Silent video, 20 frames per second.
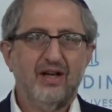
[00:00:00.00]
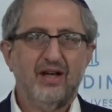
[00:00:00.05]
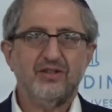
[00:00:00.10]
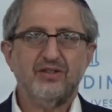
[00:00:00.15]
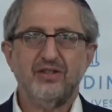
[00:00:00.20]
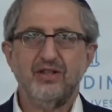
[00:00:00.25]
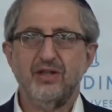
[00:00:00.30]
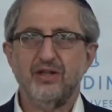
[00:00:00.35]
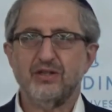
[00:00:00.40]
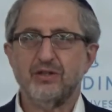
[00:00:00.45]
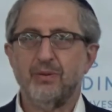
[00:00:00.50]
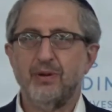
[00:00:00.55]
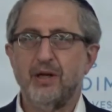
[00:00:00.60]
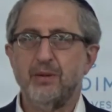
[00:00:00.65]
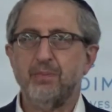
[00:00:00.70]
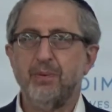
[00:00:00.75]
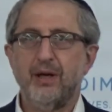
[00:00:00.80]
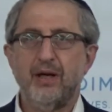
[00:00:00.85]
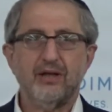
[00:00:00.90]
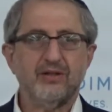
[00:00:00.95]
I see it's
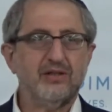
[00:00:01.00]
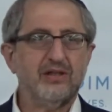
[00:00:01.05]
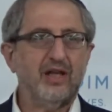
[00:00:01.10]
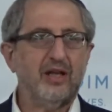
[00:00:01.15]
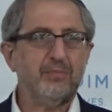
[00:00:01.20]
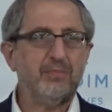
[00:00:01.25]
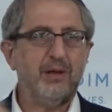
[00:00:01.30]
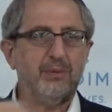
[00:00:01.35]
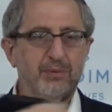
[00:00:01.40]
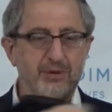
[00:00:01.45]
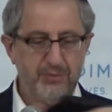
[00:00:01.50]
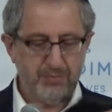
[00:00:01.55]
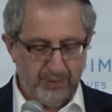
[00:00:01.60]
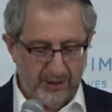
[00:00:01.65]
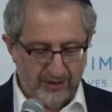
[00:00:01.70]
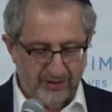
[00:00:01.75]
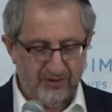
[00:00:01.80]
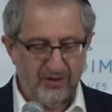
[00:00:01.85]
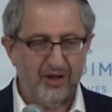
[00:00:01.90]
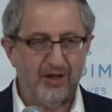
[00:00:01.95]
already past a lot of people's
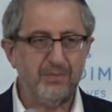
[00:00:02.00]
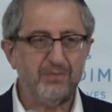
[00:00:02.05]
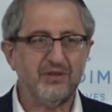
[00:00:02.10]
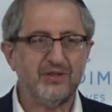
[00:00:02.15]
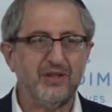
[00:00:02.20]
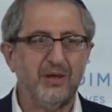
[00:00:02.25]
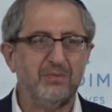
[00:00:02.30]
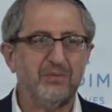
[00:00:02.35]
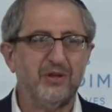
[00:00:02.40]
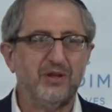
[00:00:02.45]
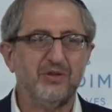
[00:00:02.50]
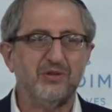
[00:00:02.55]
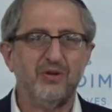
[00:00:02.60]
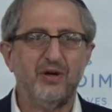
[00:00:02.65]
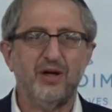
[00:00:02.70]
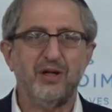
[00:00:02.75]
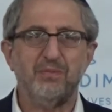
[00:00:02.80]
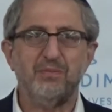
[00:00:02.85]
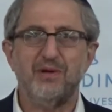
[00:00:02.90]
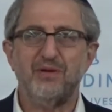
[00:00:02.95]
bedtime, so I'm going to
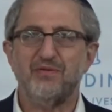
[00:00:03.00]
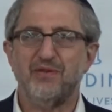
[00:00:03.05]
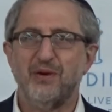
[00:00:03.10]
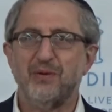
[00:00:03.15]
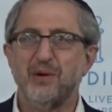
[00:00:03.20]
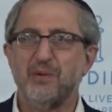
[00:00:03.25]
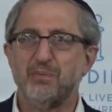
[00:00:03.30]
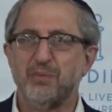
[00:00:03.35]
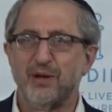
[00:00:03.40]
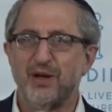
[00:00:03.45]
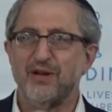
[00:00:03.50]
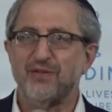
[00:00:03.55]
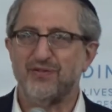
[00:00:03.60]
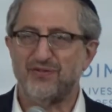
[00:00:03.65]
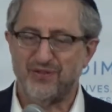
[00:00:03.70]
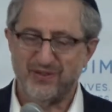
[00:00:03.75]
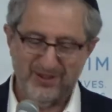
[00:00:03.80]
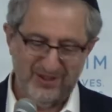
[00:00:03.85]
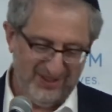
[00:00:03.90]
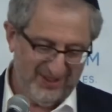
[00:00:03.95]
try to be very
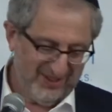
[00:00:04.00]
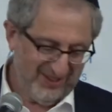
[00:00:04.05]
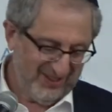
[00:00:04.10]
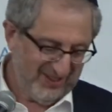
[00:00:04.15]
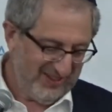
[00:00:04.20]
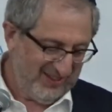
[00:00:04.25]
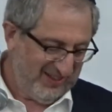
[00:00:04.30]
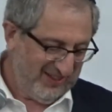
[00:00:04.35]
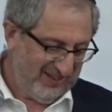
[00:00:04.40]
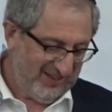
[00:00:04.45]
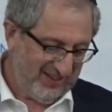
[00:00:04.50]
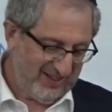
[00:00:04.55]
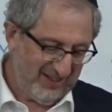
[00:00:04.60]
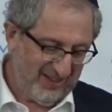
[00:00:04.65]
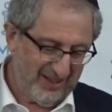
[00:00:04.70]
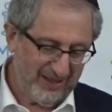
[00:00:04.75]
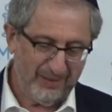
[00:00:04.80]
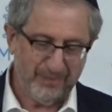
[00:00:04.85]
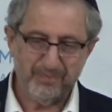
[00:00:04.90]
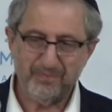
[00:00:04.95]
brief.
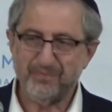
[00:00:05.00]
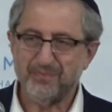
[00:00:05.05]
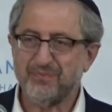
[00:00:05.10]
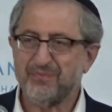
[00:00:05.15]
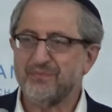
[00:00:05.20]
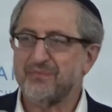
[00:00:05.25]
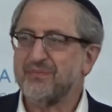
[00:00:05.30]
Um,